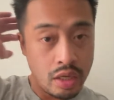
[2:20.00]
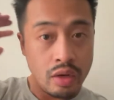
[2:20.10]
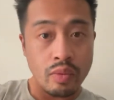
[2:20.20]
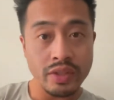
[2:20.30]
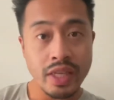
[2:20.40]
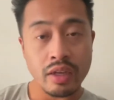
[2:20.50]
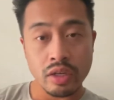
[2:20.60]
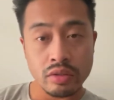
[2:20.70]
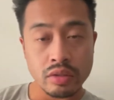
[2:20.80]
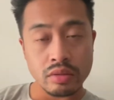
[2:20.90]
we'll see how it
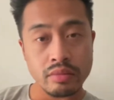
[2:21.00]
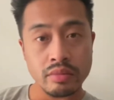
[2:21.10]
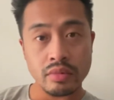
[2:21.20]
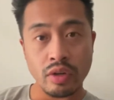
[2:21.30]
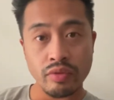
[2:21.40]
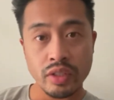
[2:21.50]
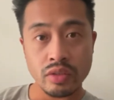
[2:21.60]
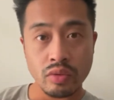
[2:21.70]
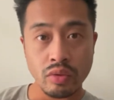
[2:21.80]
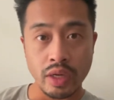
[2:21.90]
goes. Hopefully he's a
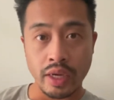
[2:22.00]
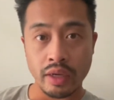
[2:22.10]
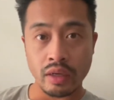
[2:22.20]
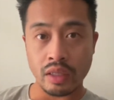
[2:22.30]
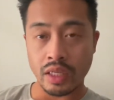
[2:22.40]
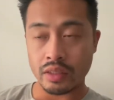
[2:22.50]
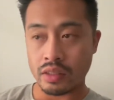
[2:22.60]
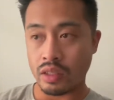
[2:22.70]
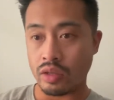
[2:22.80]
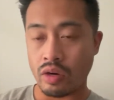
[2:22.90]
cool guy. I'd like to
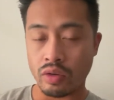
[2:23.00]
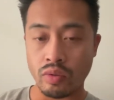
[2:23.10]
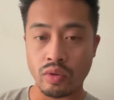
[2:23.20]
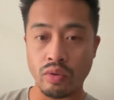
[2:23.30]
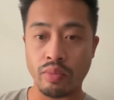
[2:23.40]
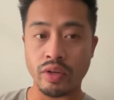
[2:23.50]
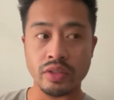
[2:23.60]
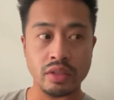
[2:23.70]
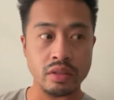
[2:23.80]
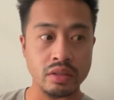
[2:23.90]
sell the car to a cool
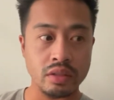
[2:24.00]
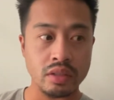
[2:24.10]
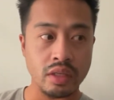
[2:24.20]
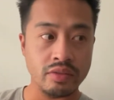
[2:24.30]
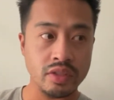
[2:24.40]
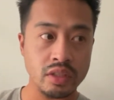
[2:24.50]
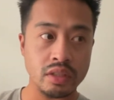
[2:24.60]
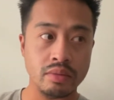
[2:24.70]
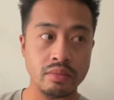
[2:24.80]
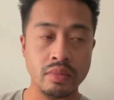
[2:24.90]
person instead of just
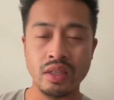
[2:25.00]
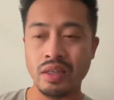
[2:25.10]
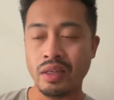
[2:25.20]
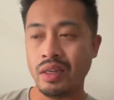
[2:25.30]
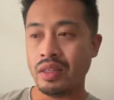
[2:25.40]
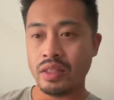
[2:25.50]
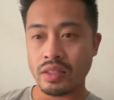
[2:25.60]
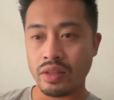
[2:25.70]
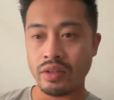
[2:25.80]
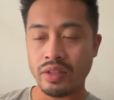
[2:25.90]
some, this
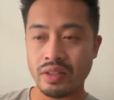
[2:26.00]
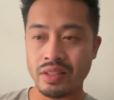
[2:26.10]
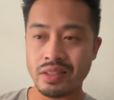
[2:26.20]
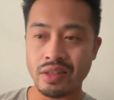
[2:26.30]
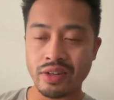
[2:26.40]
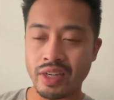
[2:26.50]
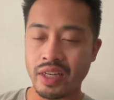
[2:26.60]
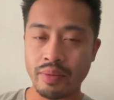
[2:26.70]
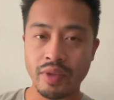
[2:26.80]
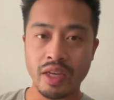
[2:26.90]
younger kid
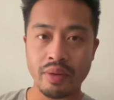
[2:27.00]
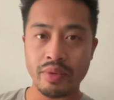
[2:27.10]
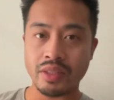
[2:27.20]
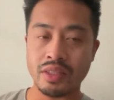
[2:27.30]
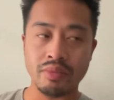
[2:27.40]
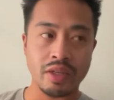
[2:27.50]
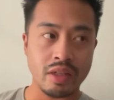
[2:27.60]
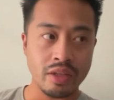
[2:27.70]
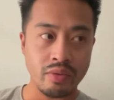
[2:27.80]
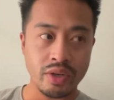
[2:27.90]
hit me up and it seemed like
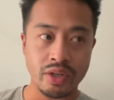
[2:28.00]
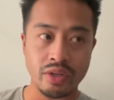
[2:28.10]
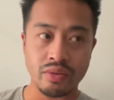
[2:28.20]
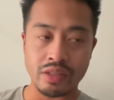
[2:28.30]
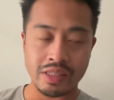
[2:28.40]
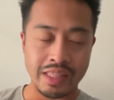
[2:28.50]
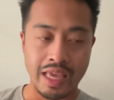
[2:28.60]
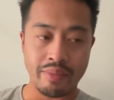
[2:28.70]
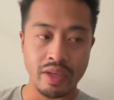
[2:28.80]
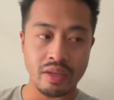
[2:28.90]
all he wanted to do was
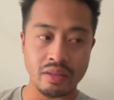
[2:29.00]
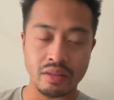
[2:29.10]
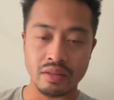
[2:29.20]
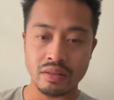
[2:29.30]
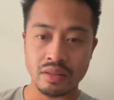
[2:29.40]
slam it and